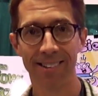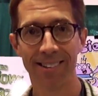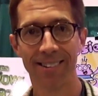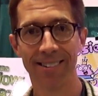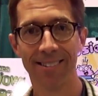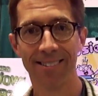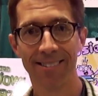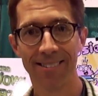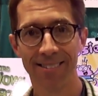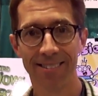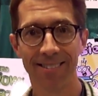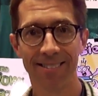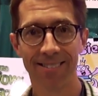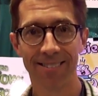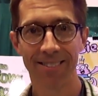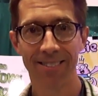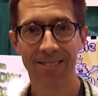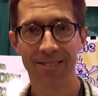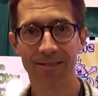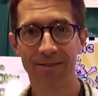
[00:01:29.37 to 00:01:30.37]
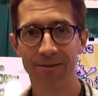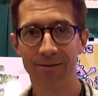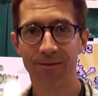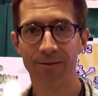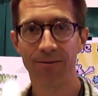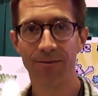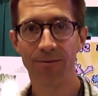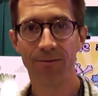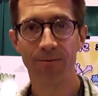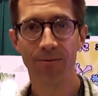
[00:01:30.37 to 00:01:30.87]
Okay, can you hold
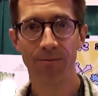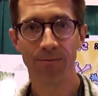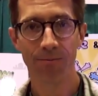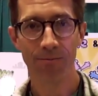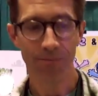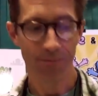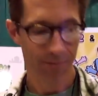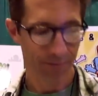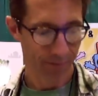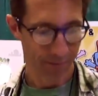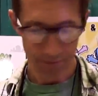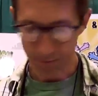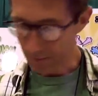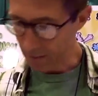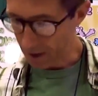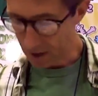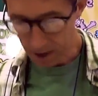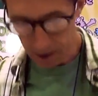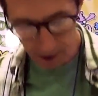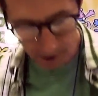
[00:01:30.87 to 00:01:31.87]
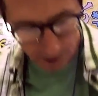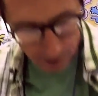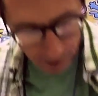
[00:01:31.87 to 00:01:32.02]
up your book so we can see? I